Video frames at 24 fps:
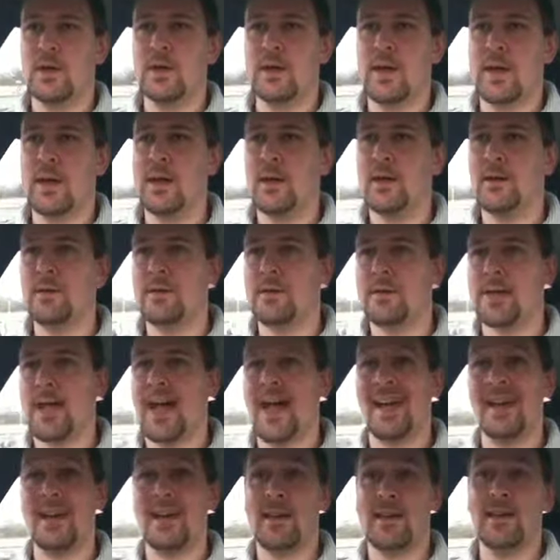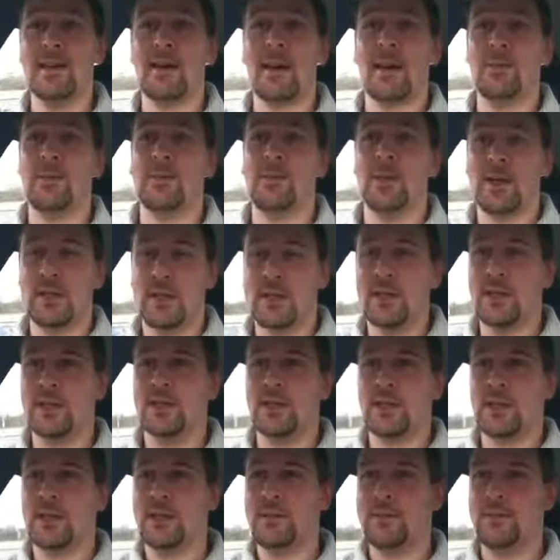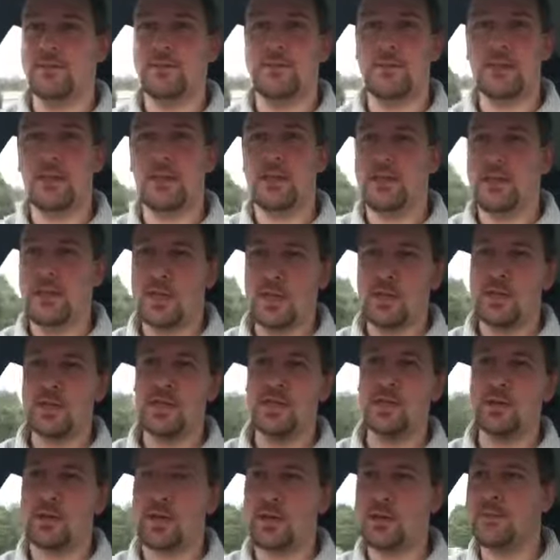and then I would anchor that by touching them, touching their shoulder.